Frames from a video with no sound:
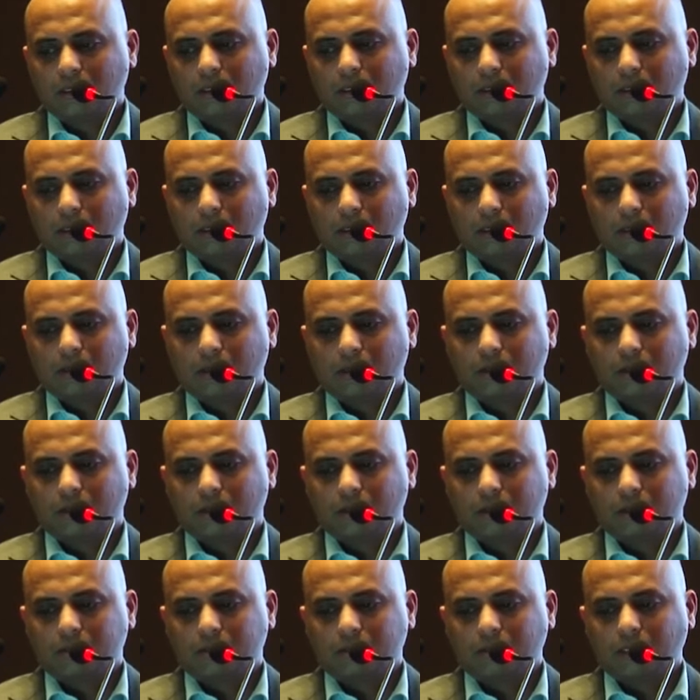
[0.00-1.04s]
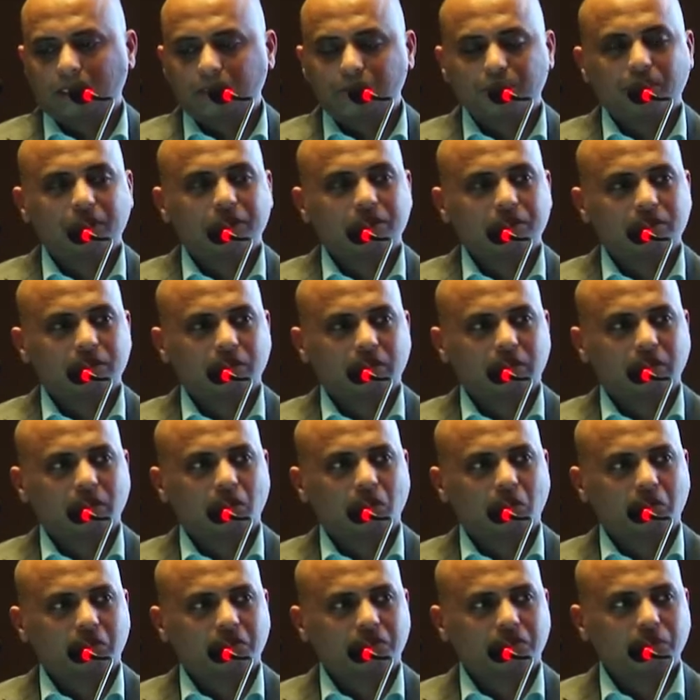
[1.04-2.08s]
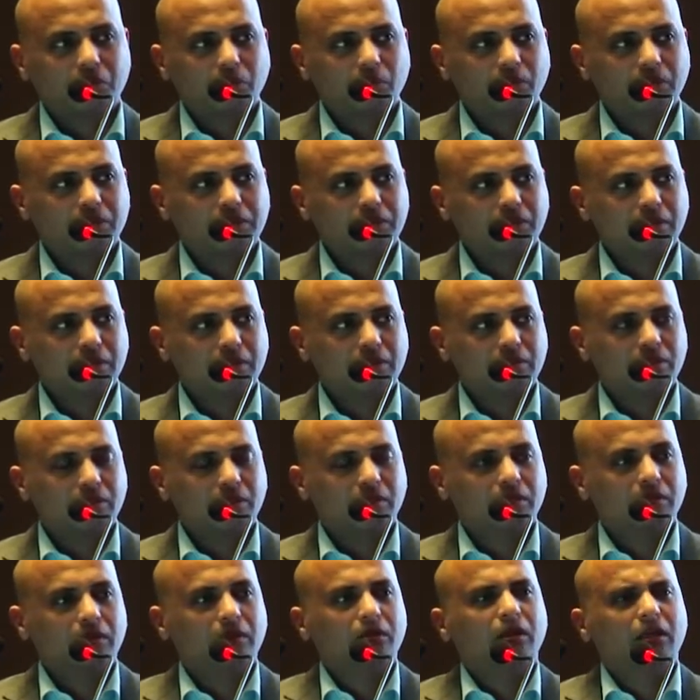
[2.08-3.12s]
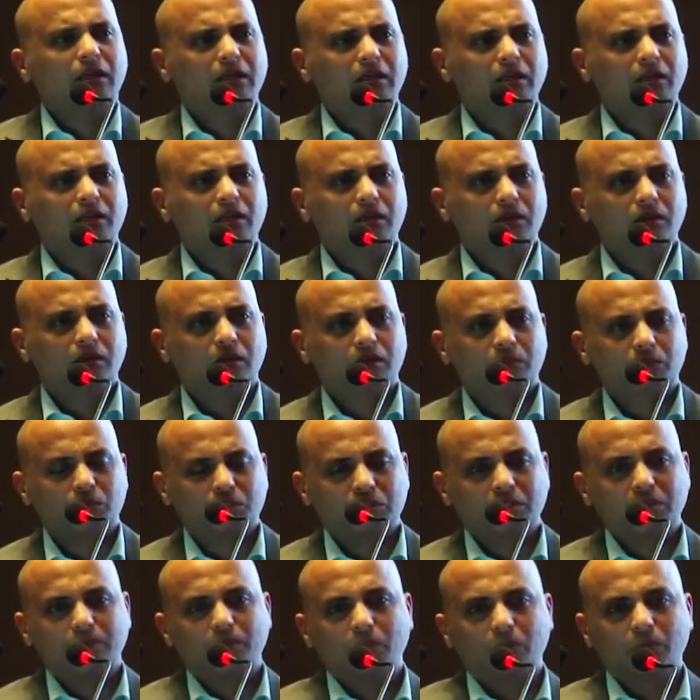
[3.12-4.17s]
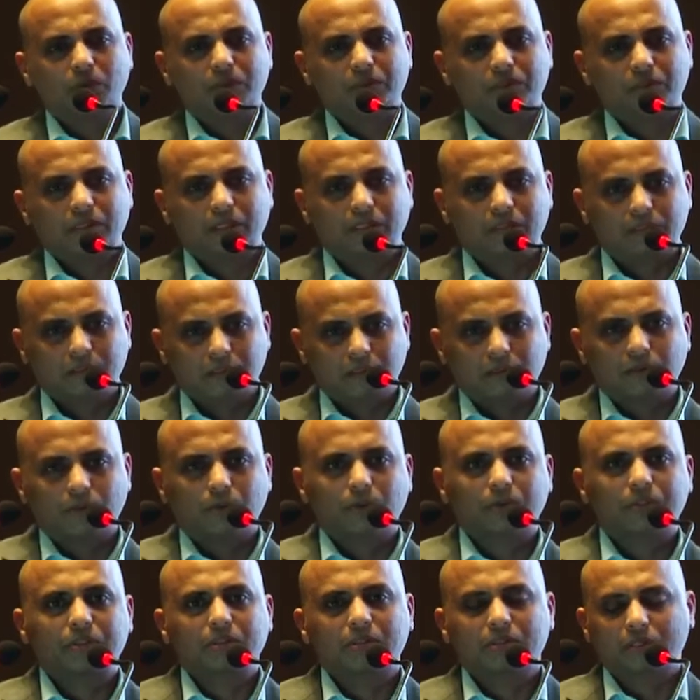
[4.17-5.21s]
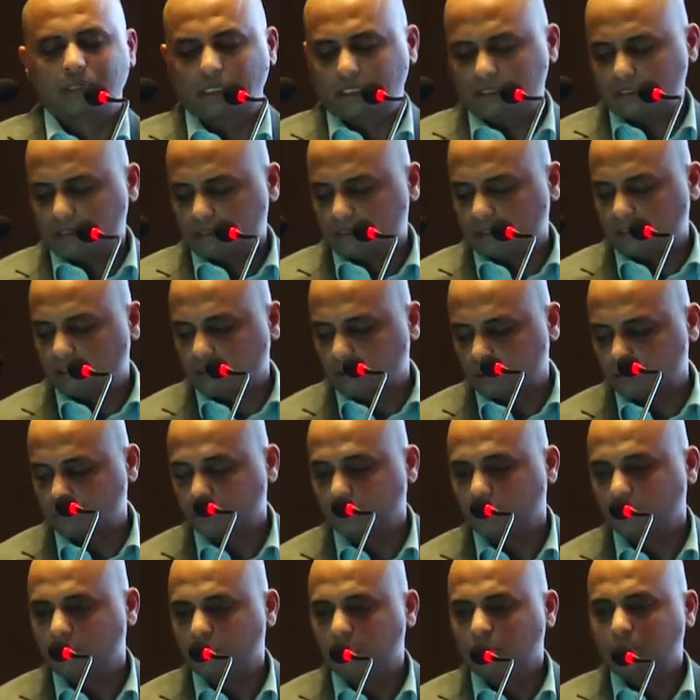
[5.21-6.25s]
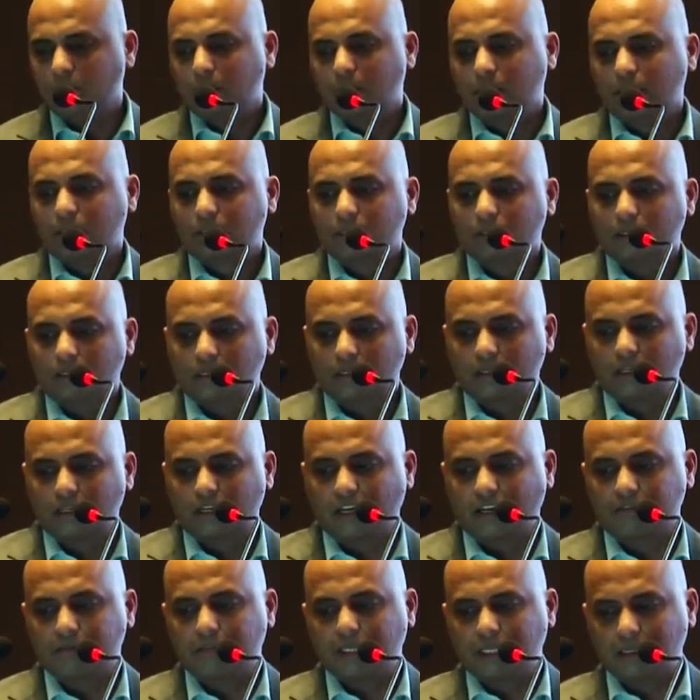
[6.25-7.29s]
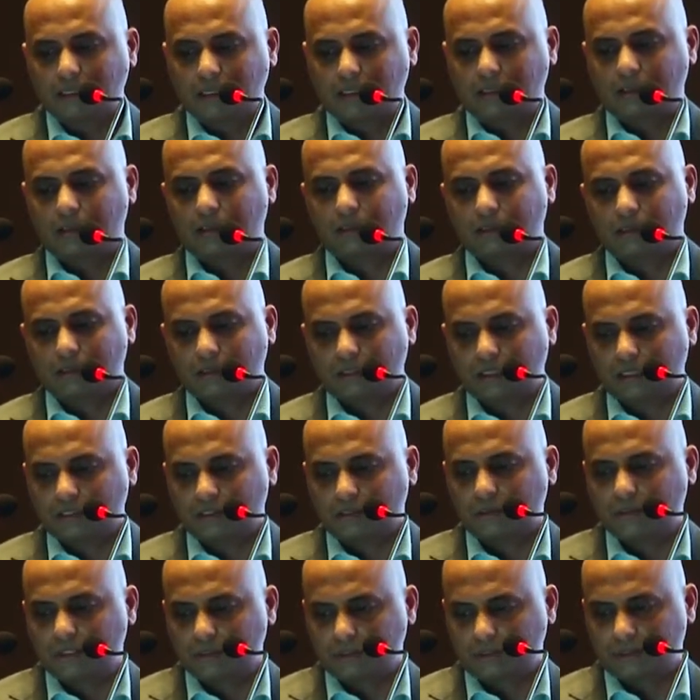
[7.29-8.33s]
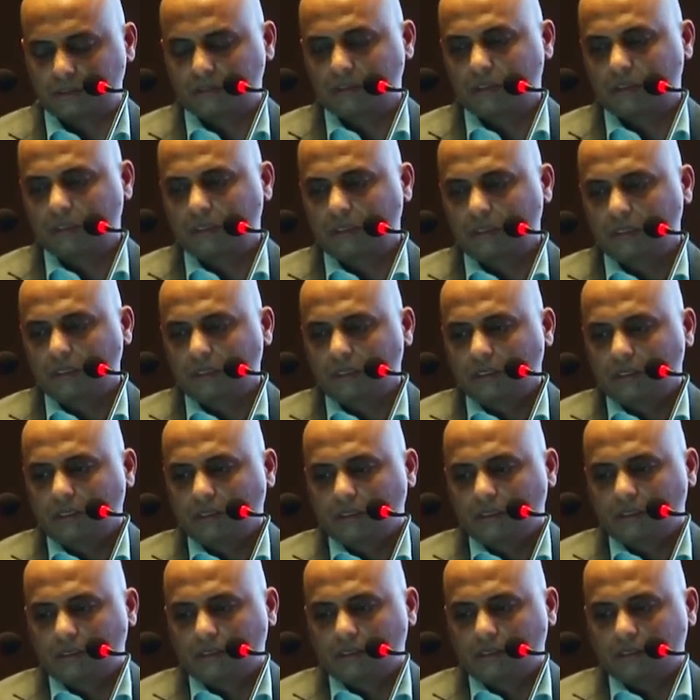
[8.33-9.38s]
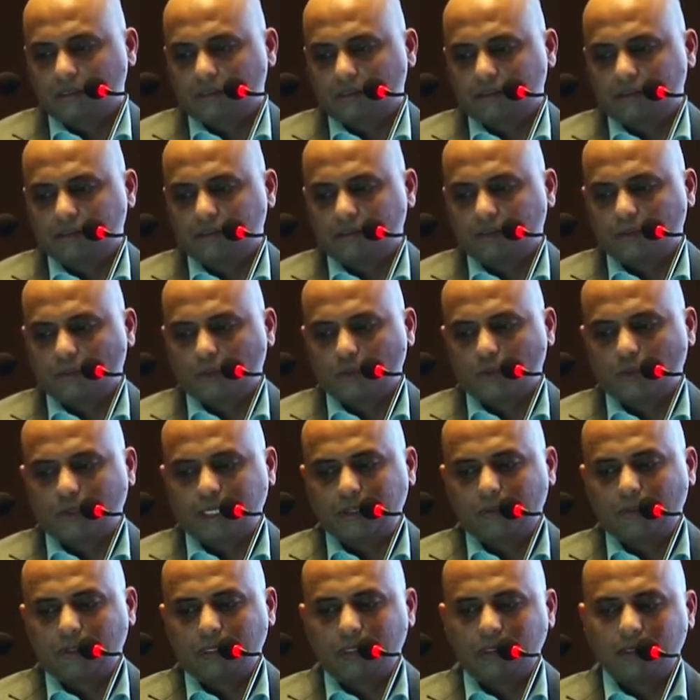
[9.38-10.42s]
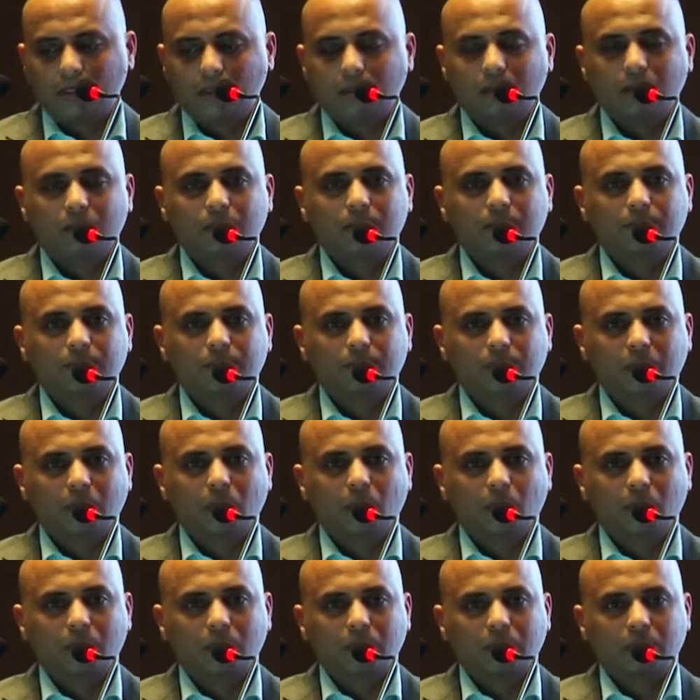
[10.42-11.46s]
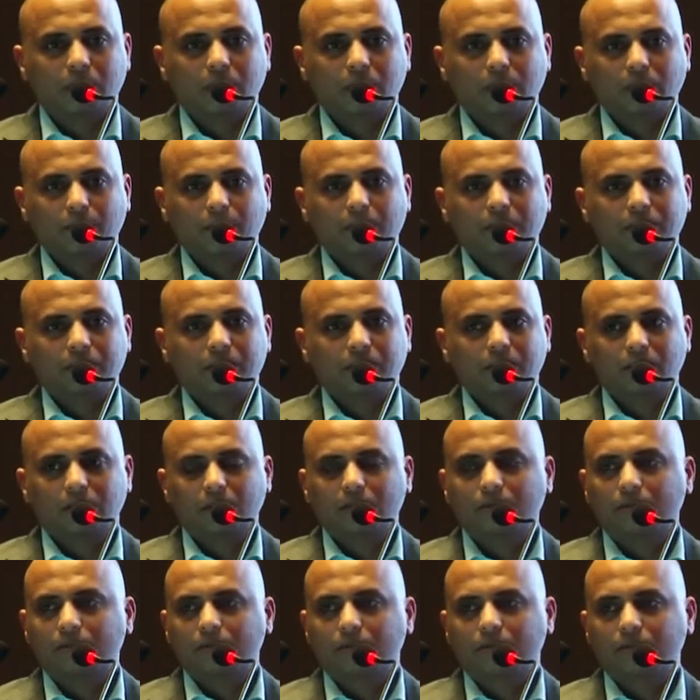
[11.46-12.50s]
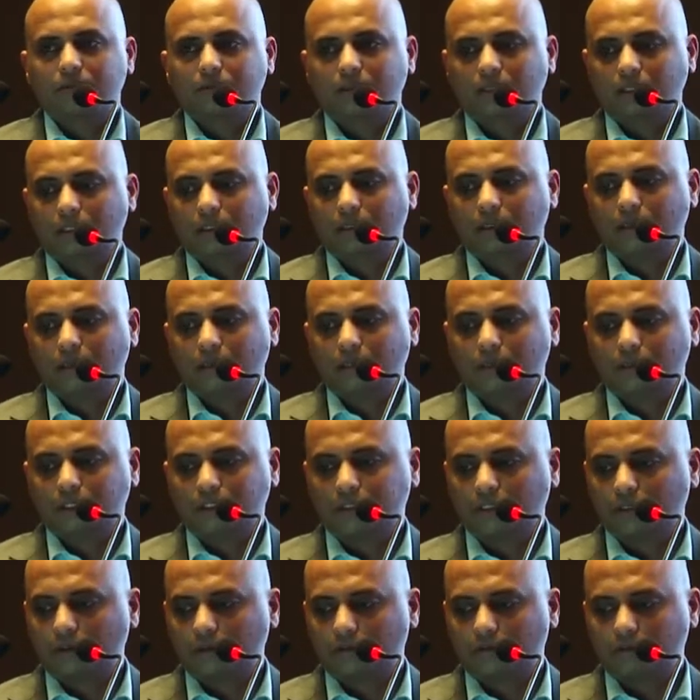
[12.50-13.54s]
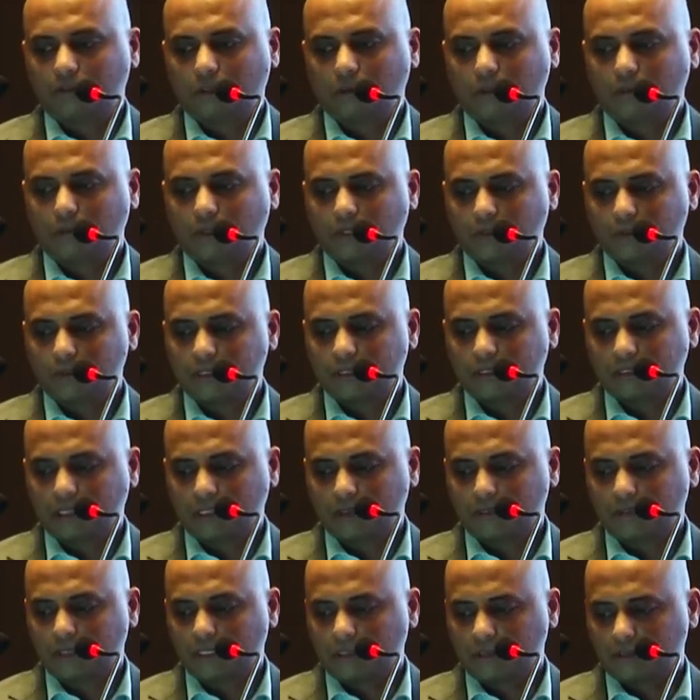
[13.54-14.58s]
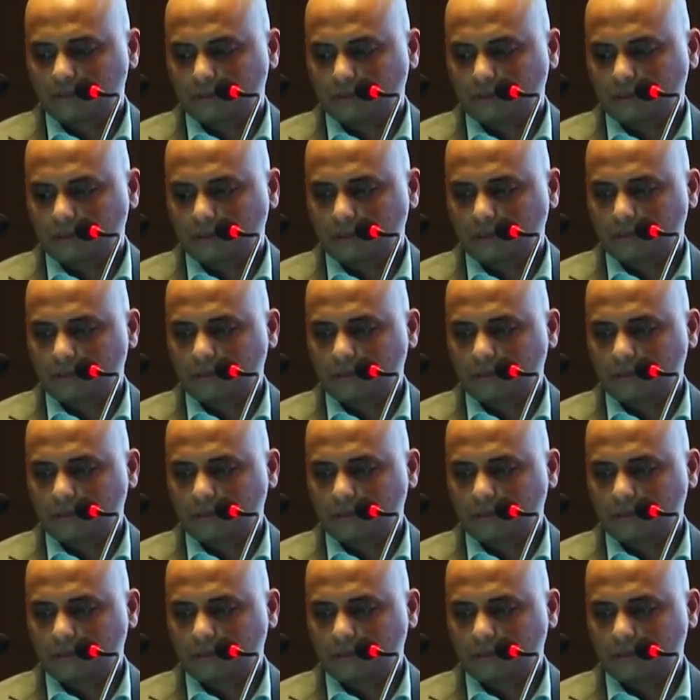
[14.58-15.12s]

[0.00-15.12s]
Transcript: and education sector, a lot of universities, Aligarh Muslim universities and universities in Rajasthan also have been our customers. about 21 megawatt capacity in commercial rooftop business has been installed.